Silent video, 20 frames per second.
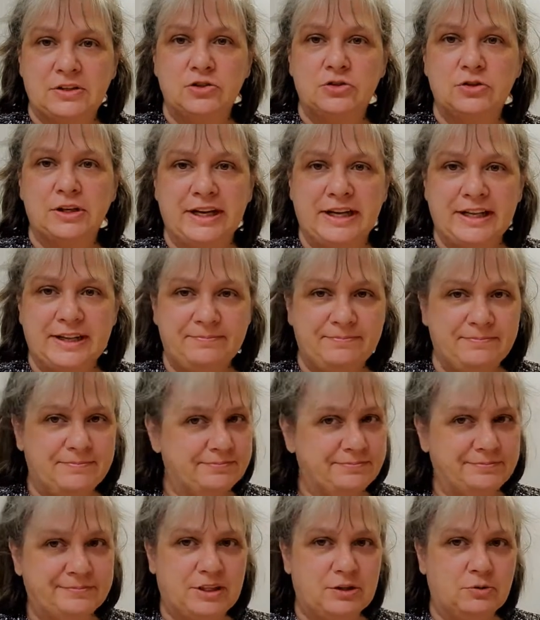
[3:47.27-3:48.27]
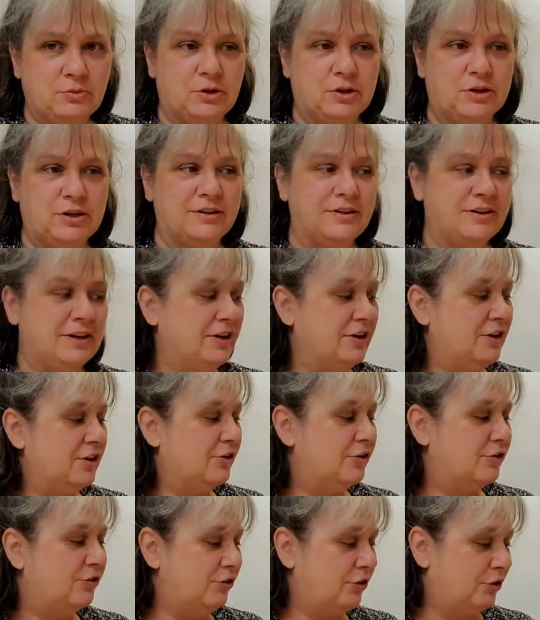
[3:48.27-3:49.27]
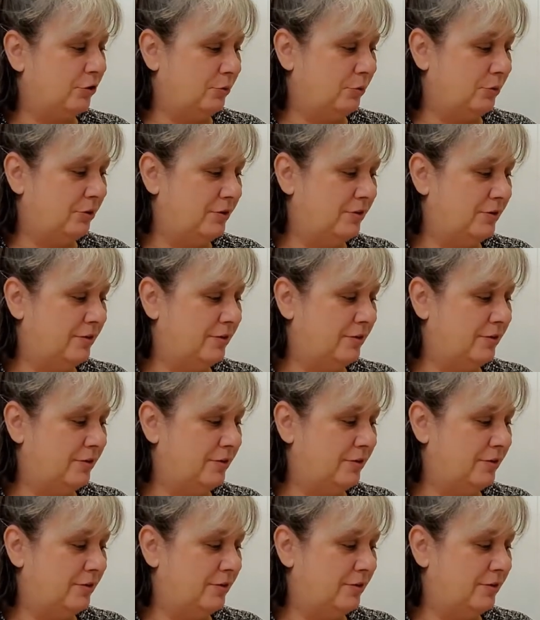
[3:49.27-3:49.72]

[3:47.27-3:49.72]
Tried it. Didn't work. So